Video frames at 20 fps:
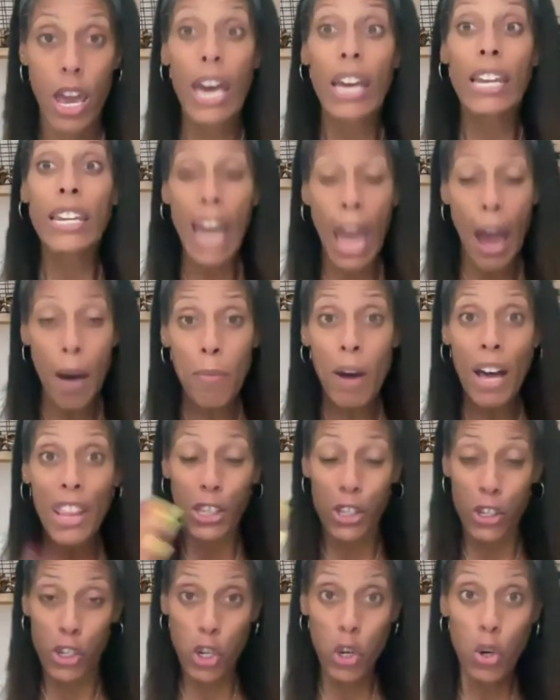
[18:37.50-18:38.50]
Now, month
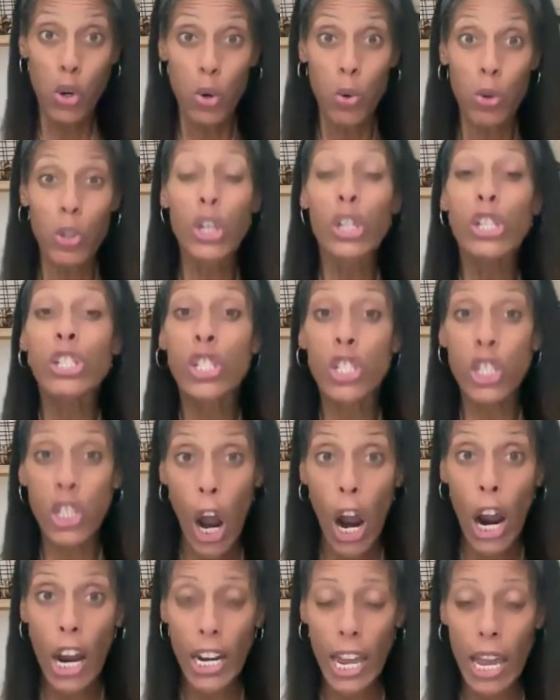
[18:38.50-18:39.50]
2, you're
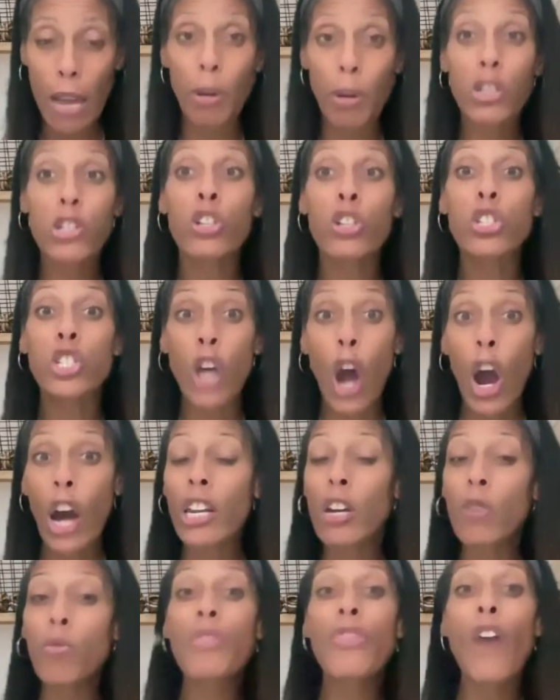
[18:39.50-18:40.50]
starting, but you're
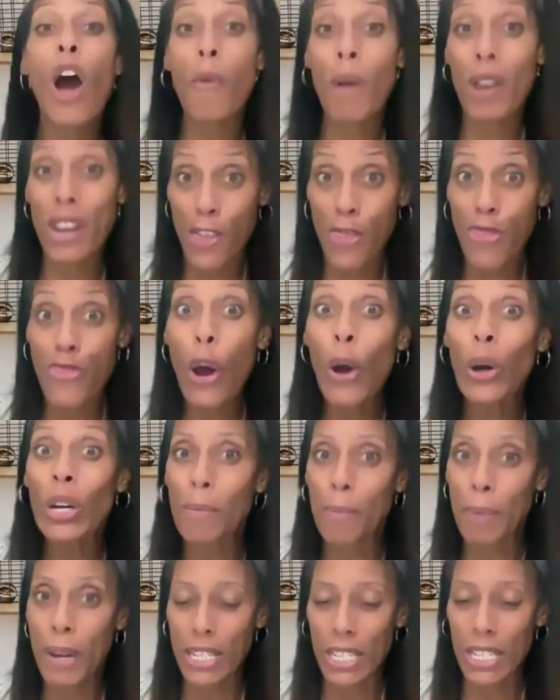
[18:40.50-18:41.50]
starting with already 30
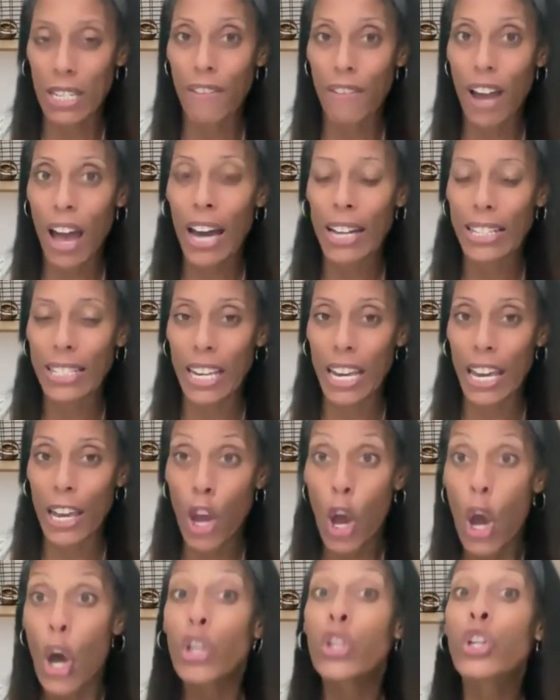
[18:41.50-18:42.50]
pieces of content.
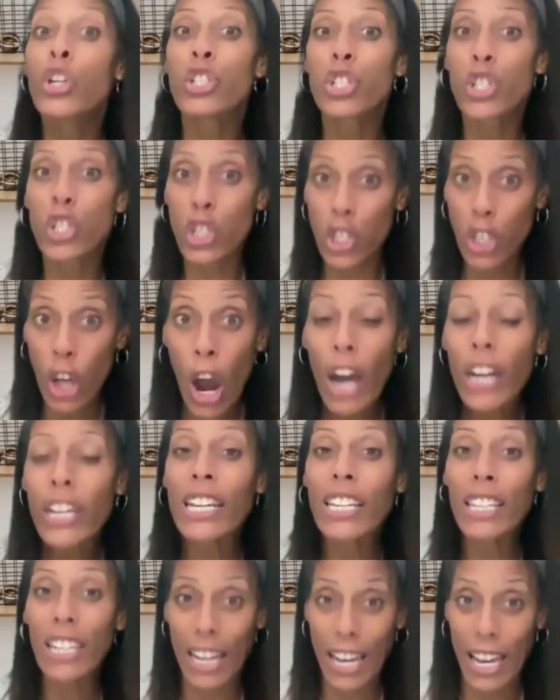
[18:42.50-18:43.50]
You're
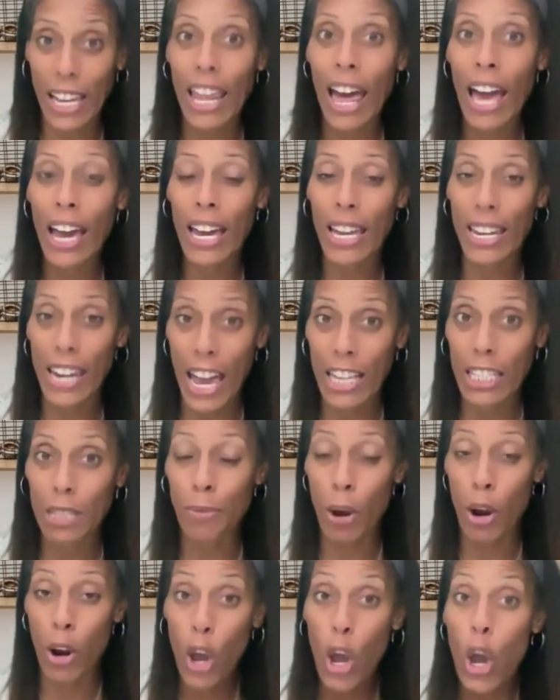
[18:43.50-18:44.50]
starting looking like an
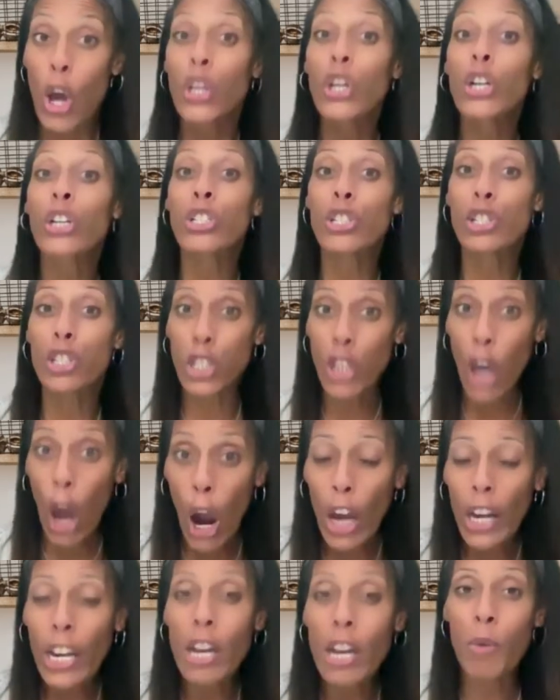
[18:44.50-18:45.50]
expert. You're
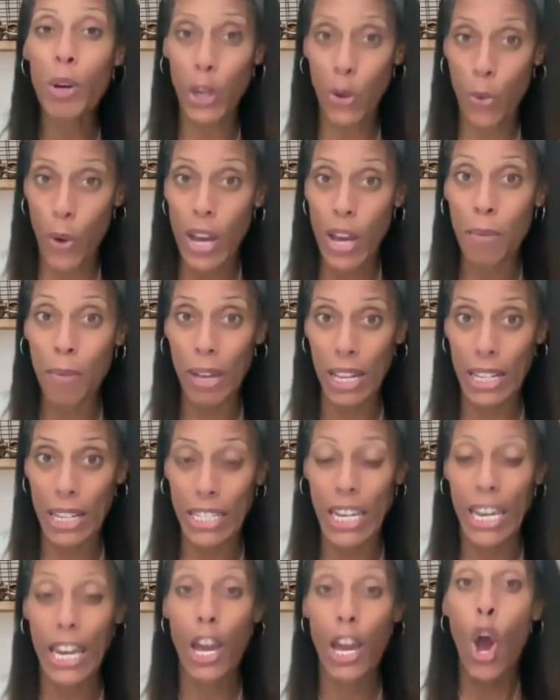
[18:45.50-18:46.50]
starting with
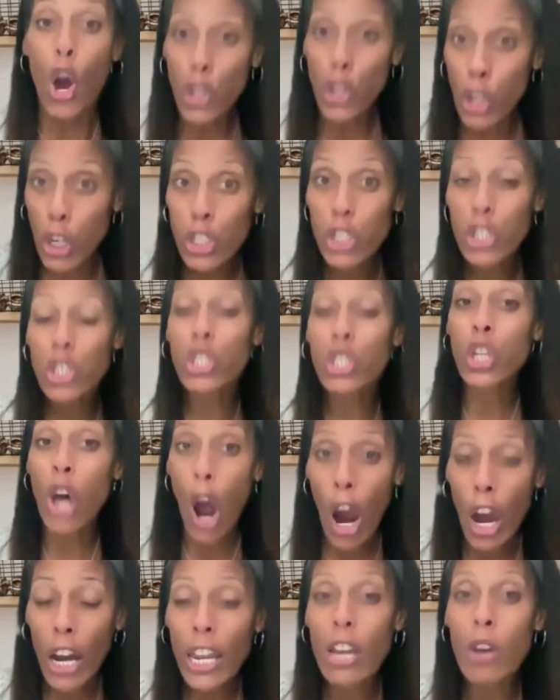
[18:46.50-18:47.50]
credibility. You're
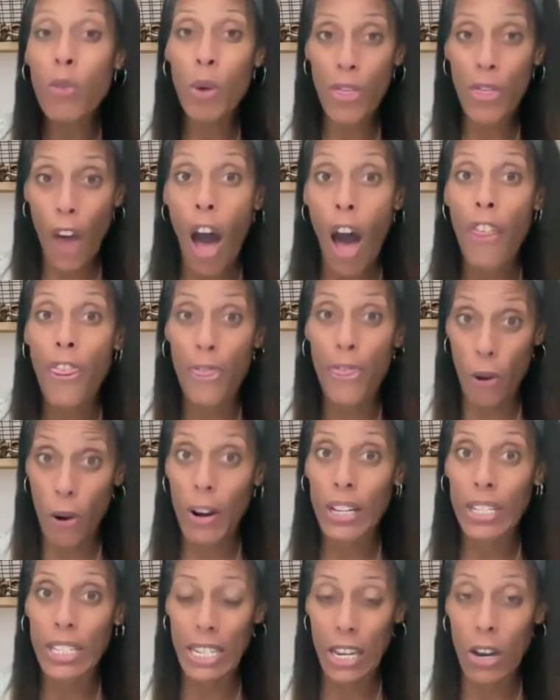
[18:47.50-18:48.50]
starting with
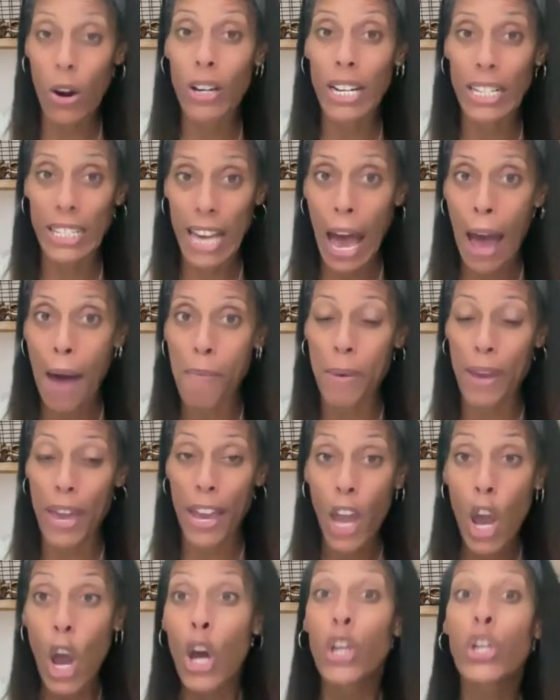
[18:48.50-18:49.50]
authority on a topic.
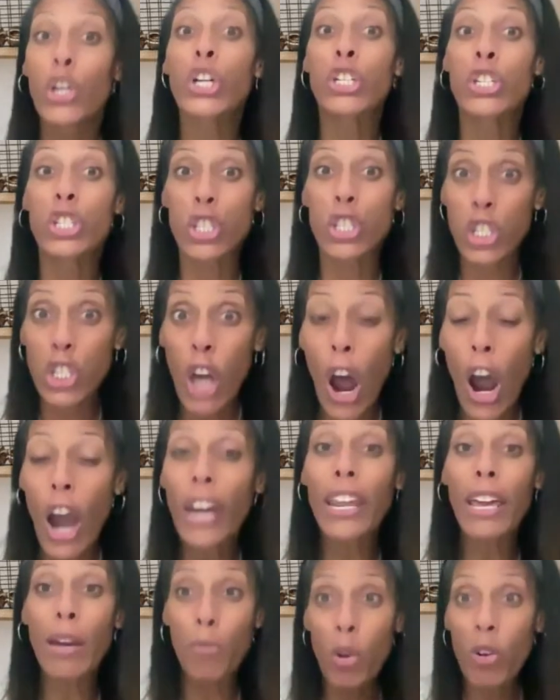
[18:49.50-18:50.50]
You're
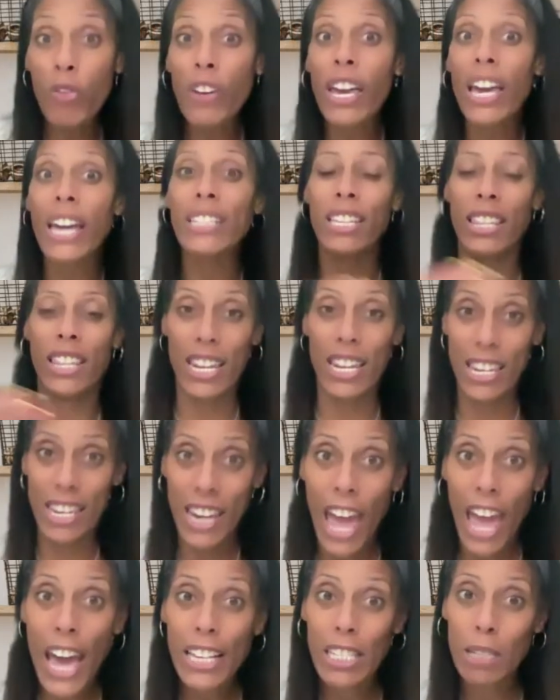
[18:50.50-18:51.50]
starting moving into the
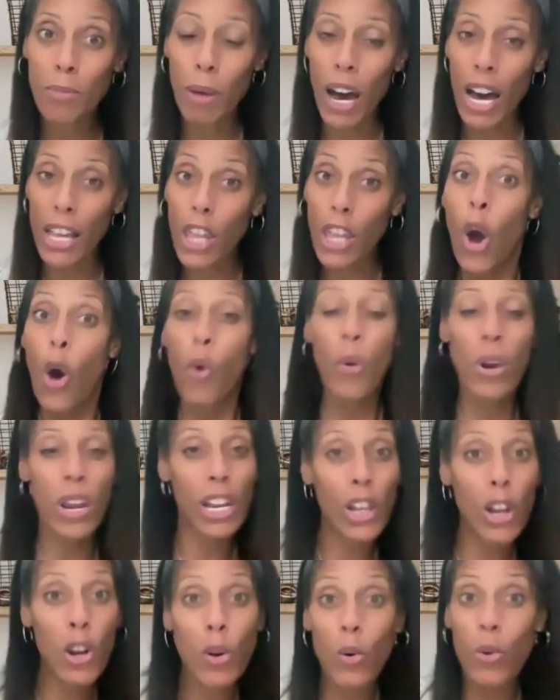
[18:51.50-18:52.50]
next month with a
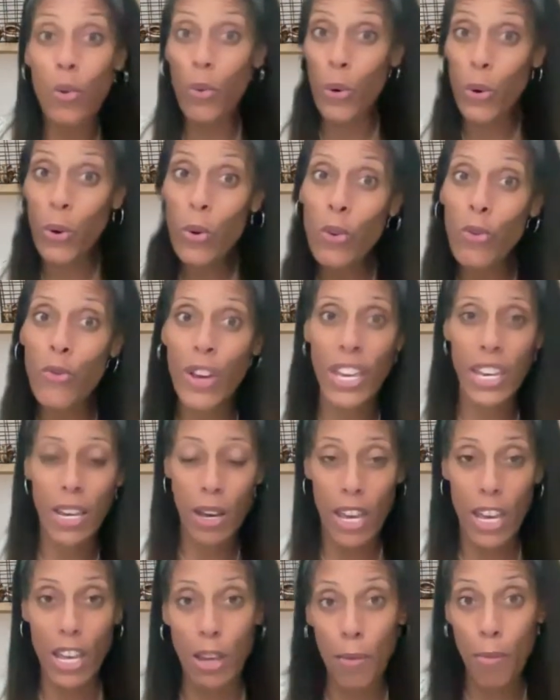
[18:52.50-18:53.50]
little groove in
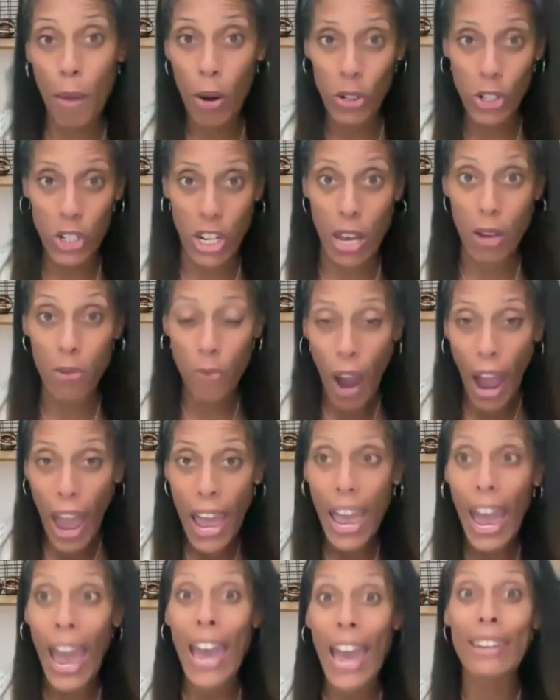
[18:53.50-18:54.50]
your motion,
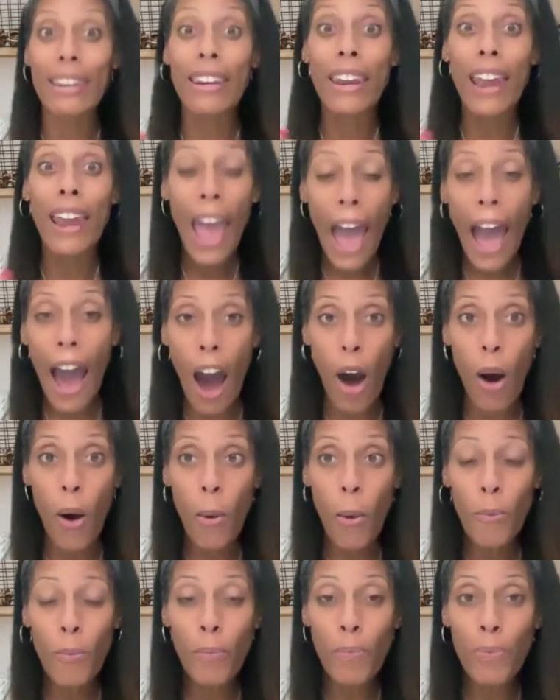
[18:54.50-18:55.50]
right? And
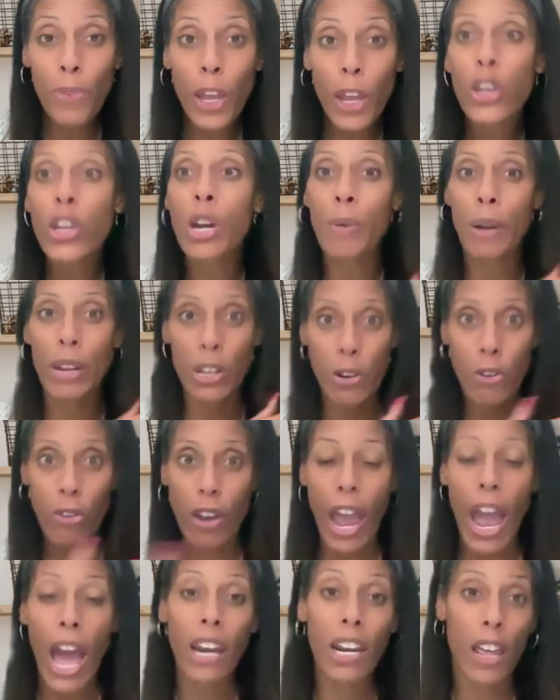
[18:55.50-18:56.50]
now you get ready to
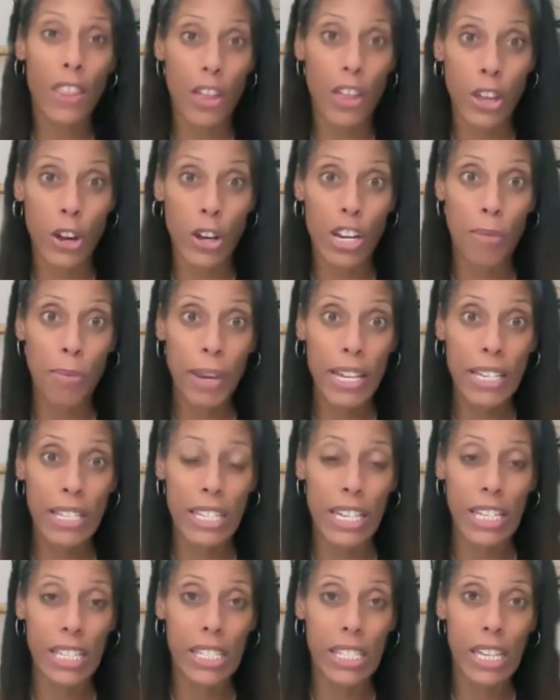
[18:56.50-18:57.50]
create another 30
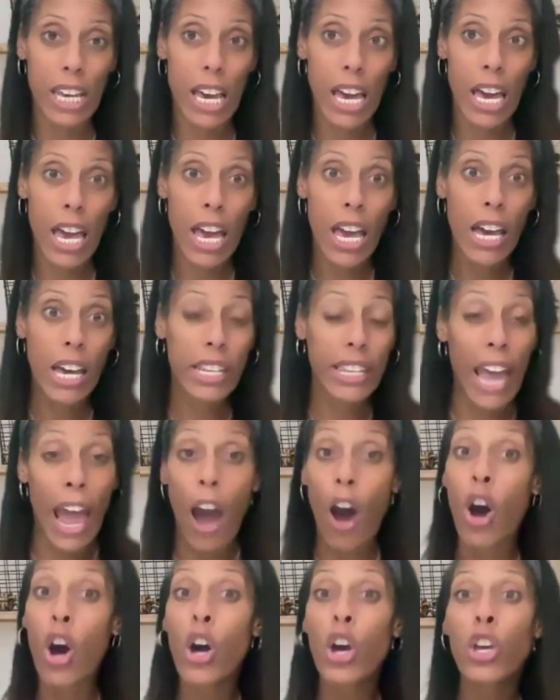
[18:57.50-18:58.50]
pieces. Now,
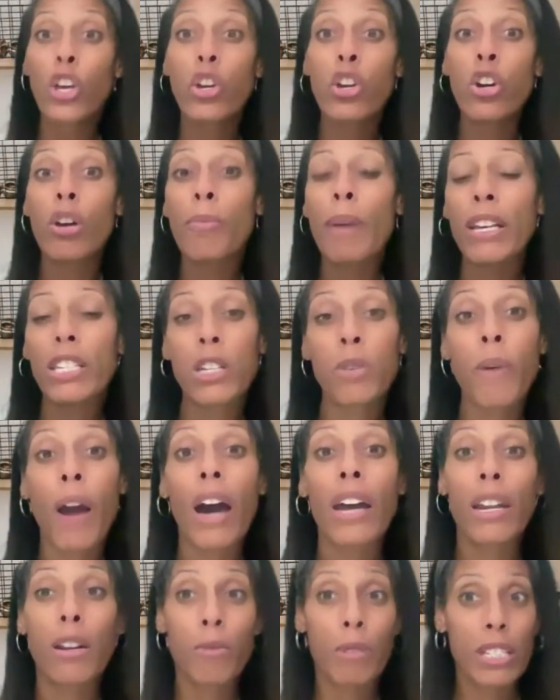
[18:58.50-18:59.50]
you'll mess
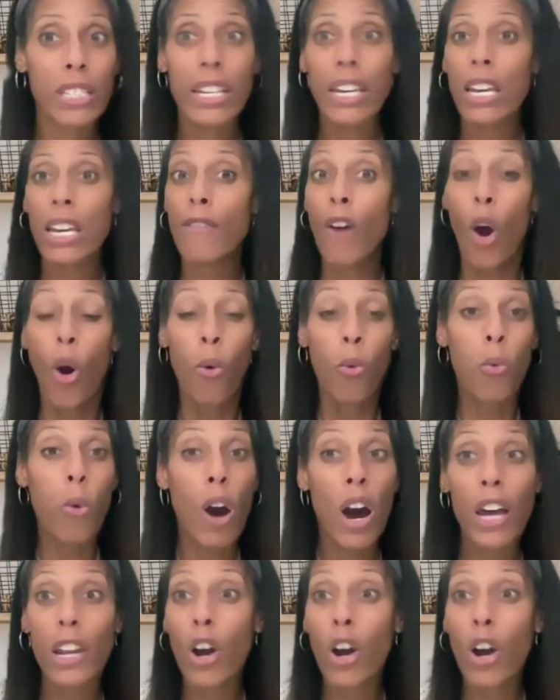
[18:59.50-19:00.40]
around and receive 1